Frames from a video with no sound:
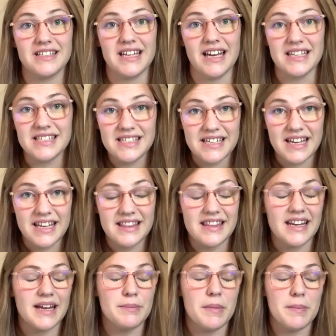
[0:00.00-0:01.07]
test knit that
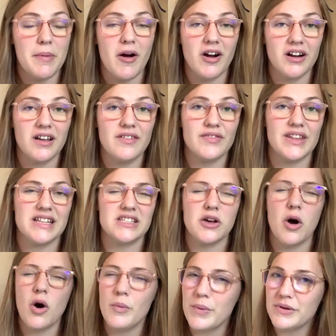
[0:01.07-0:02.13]
I'm a part of that's
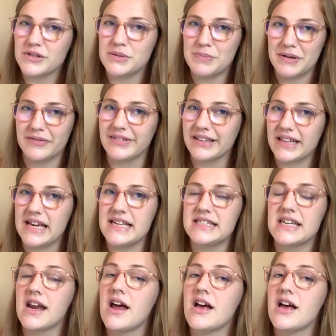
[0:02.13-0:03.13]
almost been released,